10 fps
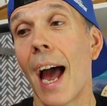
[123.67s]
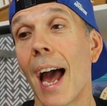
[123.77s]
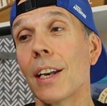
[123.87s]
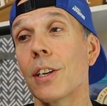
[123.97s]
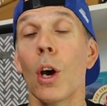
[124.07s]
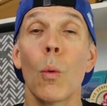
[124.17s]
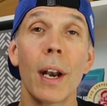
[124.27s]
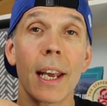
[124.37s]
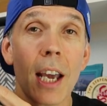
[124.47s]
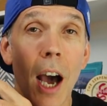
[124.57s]
And
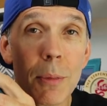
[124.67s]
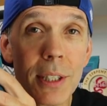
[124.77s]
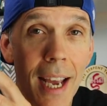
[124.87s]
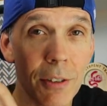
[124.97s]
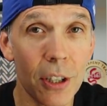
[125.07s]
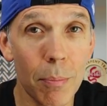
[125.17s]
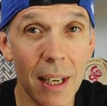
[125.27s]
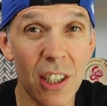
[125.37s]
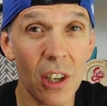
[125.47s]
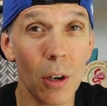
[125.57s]
when it comes down to the
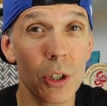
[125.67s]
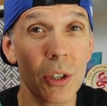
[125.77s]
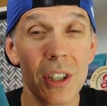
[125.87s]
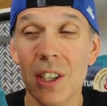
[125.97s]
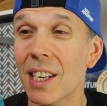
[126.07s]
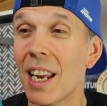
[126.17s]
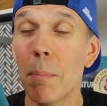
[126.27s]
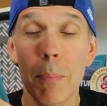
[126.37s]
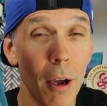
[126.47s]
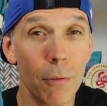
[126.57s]
midsoles, you can see
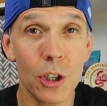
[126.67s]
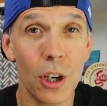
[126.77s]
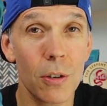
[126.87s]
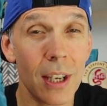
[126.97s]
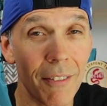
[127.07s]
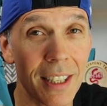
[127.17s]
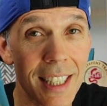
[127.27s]
both shoes have a